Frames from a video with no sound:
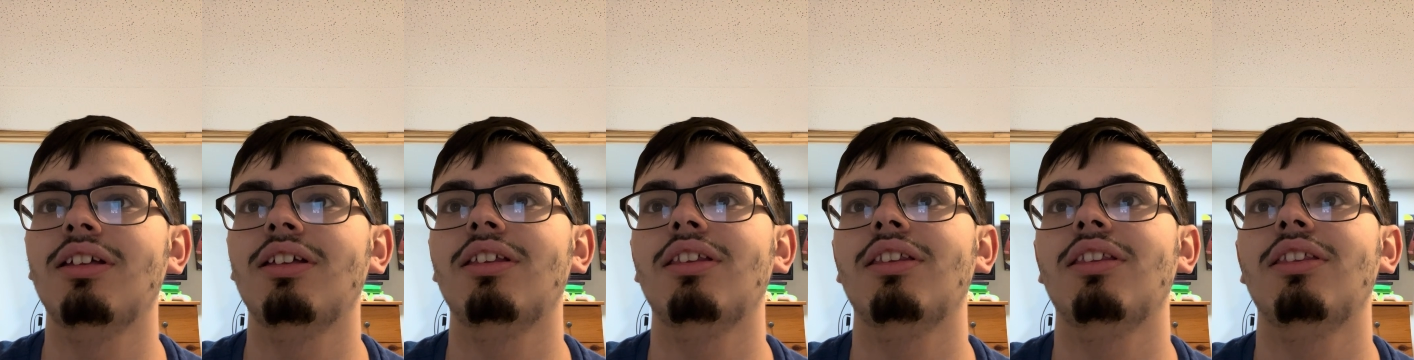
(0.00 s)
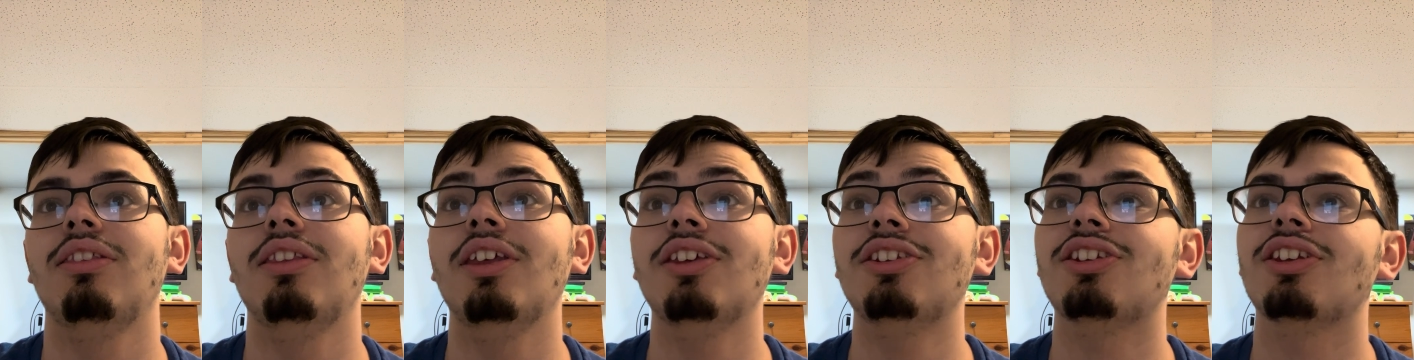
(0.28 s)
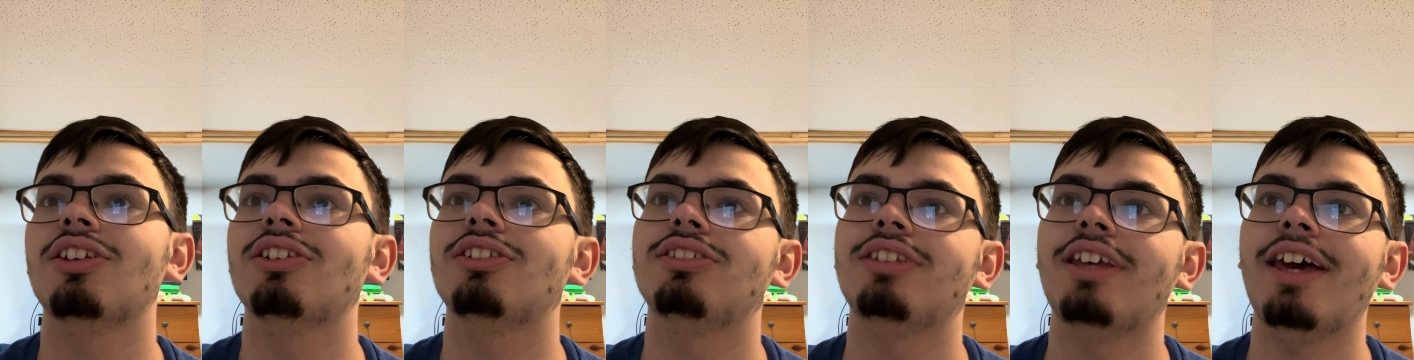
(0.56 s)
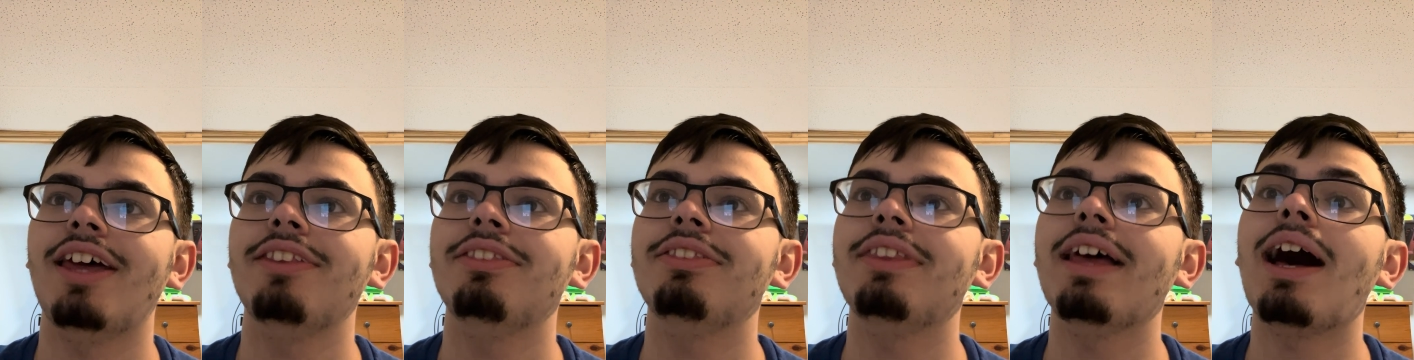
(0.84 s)
This is
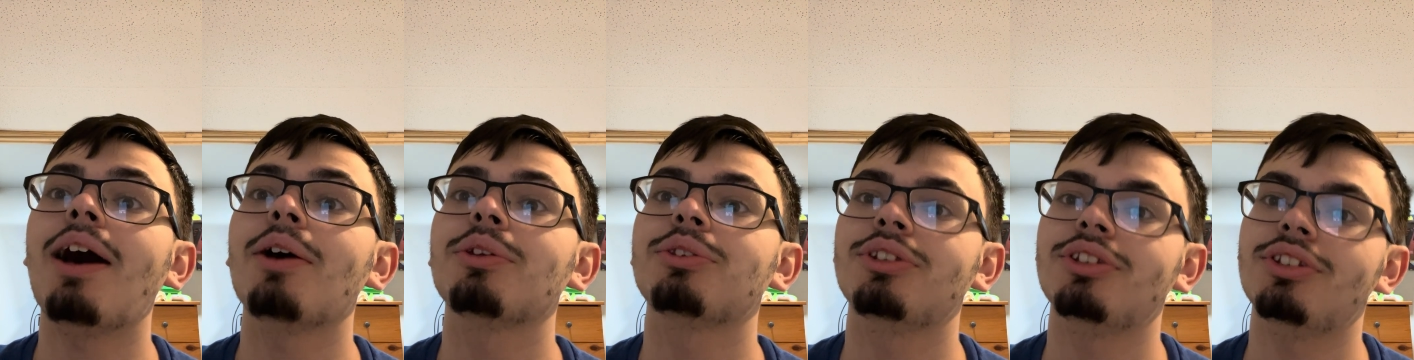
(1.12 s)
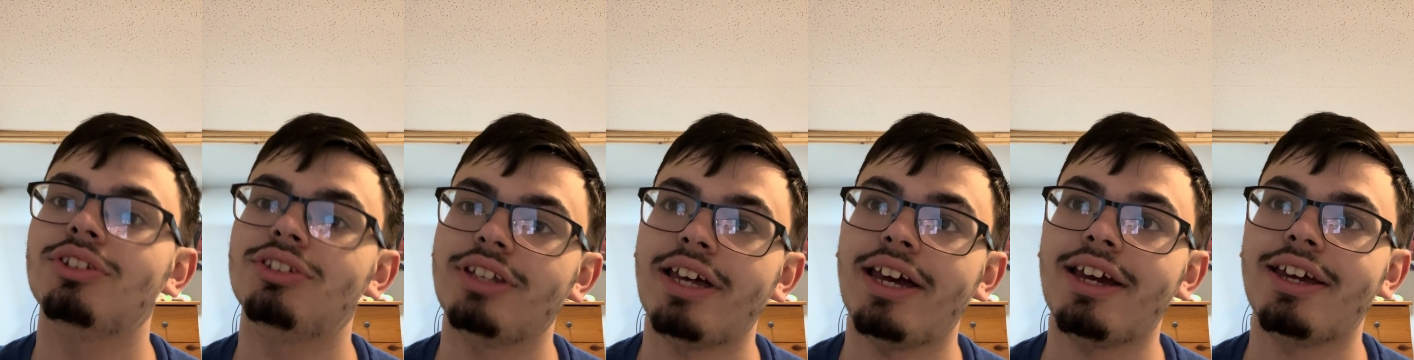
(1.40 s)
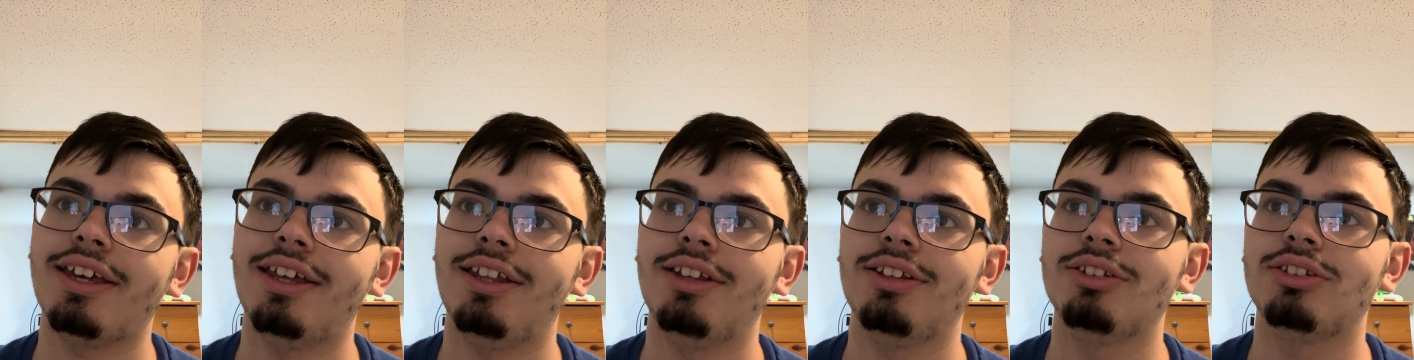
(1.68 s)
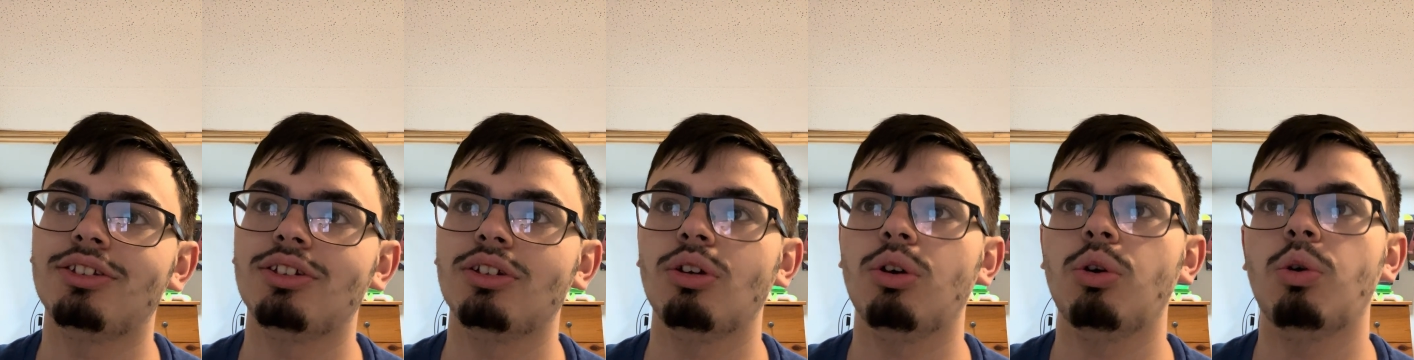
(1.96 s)
10,000 seconds,